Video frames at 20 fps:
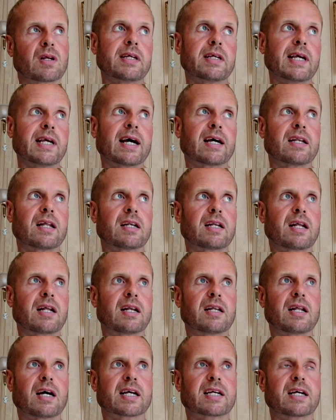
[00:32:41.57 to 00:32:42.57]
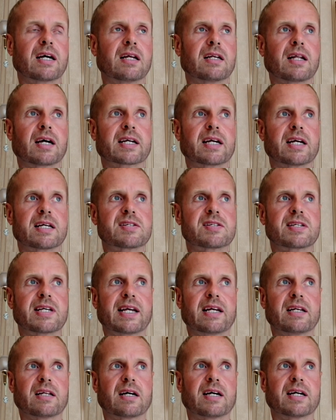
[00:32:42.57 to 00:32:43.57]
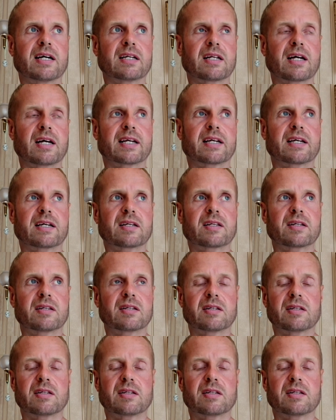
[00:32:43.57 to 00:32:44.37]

yeah like like like i say like like